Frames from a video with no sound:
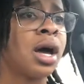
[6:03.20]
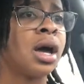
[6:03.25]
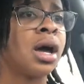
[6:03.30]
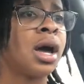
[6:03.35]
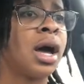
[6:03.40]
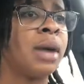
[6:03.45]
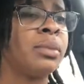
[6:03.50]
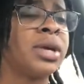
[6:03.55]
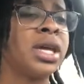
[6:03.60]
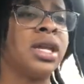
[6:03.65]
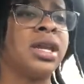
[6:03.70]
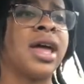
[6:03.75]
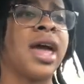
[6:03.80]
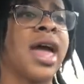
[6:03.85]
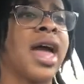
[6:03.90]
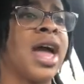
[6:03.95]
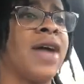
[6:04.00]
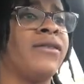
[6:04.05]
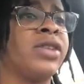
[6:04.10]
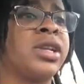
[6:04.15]
I'm getting an
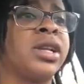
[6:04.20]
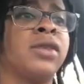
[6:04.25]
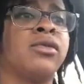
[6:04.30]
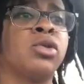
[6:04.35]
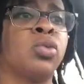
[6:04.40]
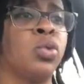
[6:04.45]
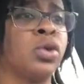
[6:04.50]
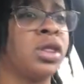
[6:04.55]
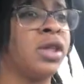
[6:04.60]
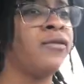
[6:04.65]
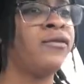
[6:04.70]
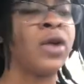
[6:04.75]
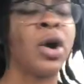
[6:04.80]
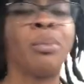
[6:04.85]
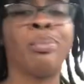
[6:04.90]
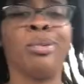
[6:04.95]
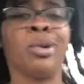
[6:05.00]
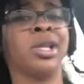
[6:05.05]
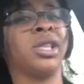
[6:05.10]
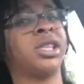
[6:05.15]
average of
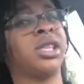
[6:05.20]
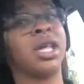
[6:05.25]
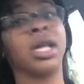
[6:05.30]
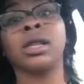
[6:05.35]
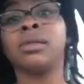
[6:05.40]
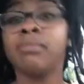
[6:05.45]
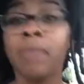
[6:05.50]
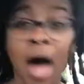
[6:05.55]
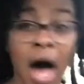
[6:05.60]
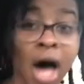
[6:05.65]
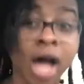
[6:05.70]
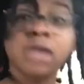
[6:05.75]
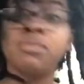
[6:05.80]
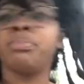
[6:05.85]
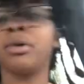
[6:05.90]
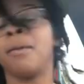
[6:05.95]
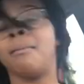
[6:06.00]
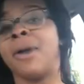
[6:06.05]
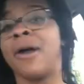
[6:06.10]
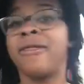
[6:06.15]
24.6 miles
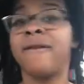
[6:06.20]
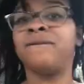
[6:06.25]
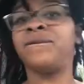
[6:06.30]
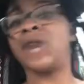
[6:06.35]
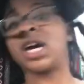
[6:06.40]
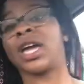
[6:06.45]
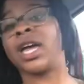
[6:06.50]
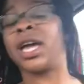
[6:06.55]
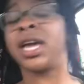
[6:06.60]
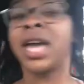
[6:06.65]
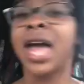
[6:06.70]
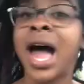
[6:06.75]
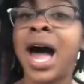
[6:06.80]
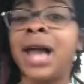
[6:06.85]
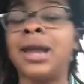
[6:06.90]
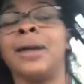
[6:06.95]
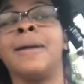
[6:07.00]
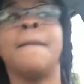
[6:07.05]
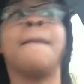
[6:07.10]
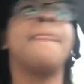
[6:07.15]
per motherfucking
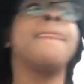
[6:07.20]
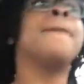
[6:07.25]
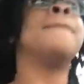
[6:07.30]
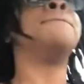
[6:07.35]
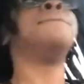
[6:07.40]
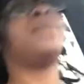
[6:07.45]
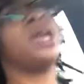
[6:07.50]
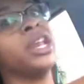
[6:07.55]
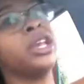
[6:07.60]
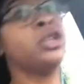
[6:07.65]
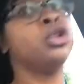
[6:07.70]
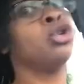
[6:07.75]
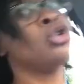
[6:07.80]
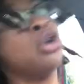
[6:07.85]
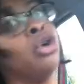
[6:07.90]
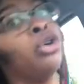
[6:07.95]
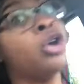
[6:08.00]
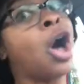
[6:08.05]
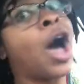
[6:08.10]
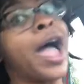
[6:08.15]
gallon. Bitch, do
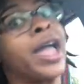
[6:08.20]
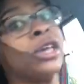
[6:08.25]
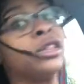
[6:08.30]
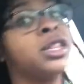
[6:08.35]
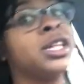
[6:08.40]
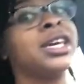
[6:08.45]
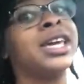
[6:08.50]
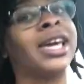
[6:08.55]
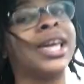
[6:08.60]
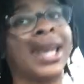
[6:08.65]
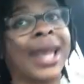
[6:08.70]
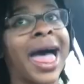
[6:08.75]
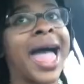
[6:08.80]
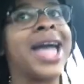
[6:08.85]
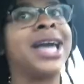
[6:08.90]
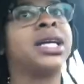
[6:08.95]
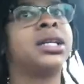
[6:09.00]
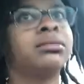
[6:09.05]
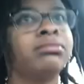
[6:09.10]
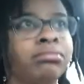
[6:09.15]
you know I used to get
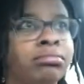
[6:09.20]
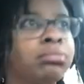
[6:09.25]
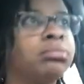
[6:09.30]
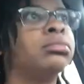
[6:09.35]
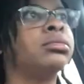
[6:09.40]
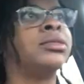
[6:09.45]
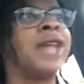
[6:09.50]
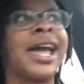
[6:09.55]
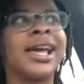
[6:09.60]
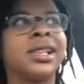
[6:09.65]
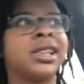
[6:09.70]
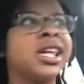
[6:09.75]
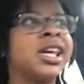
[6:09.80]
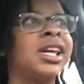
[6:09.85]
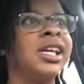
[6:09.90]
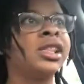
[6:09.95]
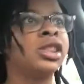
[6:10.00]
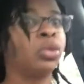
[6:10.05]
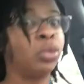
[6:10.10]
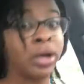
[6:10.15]
like
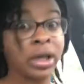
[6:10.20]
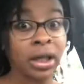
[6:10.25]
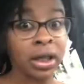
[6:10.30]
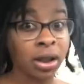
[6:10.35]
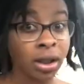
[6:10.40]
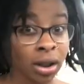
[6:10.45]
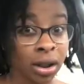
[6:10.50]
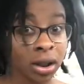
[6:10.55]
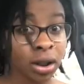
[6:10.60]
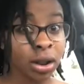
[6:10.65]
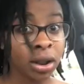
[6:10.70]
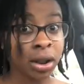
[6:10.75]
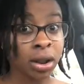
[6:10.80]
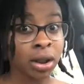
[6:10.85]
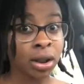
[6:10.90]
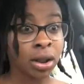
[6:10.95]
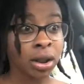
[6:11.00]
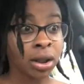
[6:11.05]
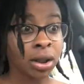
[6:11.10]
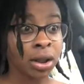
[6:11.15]
19, 20
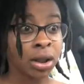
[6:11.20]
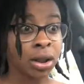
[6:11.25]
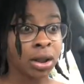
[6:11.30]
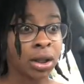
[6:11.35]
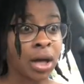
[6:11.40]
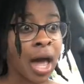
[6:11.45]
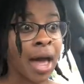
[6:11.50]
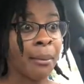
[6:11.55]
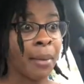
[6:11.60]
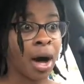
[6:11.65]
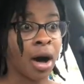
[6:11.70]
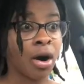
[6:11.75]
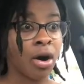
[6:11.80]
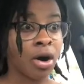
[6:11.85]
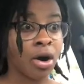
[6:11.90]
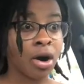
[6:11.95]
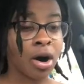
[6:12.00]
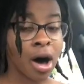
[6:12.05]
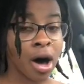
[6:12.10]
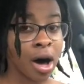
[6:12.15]
in my
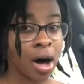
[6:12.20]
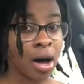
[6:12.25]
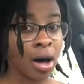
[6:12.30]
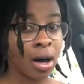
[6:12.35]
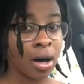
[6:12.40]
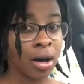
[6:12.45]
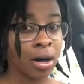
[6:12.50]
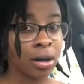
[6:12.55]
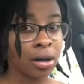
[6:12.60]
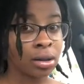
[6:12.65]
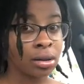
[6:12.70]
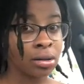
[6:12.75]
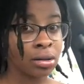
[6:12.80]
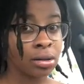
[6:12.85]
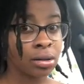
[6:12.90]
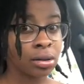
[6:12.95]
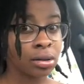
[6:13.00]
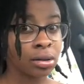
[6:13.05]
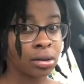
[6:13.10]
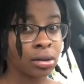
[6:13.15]
old car?
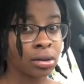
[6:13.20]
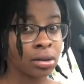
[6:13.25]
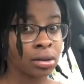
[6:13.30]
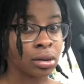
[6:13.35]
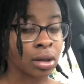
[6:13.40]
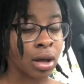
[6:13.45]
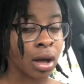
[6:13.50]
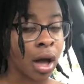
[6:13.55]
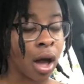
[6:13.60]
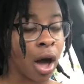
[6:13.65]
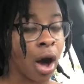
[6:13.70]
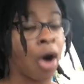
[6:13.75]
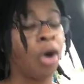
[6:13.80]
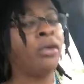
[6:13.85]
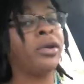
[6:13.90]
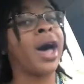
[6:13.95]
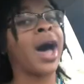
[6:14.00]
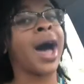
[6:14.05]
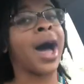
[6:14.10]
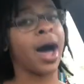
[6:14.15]
On
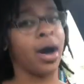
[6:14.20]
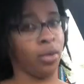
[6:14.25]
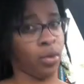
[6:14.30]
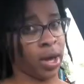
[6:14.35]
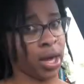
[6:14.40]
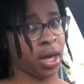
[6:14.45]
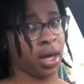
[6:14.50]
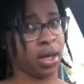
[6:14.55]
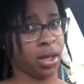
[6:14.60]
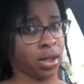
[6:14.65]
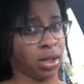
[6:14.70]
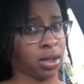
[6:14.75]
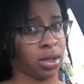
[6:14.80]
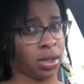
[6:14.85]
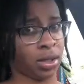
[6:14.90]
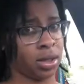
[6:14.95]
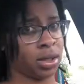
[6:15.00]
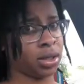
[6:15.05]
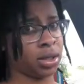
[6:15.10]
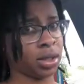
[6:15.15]
the highway.
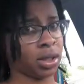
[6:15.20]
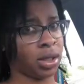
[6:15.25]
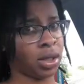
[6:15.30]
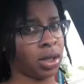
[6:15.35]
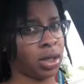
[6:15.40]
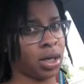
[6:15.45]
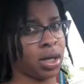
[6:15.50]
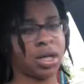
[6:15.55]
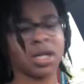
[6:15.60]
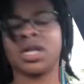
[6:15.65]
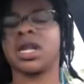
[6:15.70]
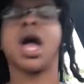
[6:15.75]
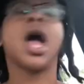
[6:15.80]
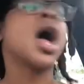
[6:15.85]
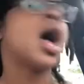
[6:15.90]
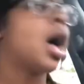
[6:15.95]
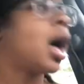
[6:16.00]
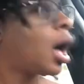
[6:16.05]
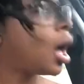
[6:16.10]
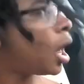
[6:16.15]

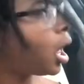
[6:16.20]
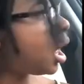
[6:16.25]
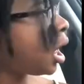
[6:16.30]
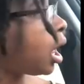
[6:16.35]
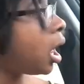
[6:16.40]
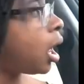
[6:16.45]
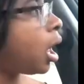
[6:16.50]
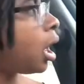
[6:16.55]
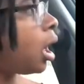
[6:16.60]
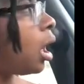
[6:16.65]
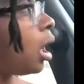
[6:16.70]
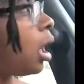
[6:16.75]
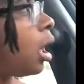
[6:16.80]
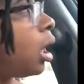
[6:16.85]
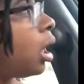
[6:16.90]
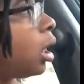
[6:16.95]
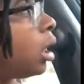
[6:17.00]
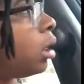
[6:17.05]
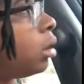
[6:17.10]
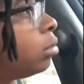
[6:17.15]

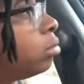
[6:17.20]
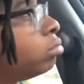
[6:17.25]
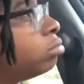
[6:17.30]
Child.